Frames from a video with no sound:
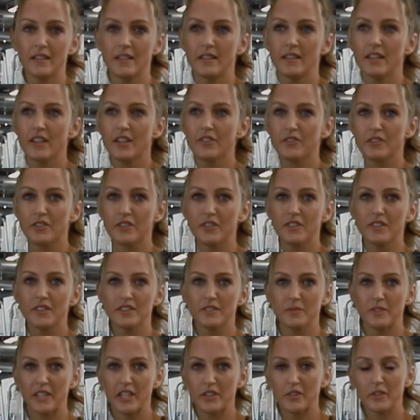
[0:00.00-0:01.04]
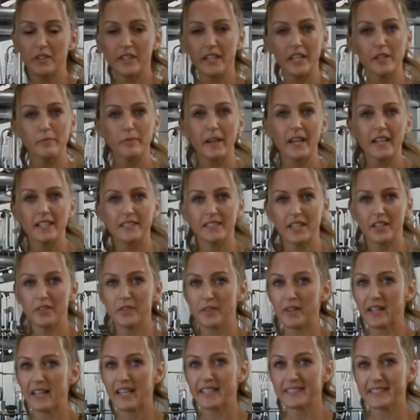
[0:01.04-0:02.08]
A lot of girls, when they do kickbacks, they don't
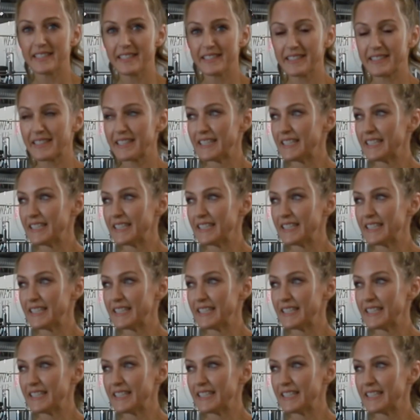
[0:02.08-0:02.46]
realize it,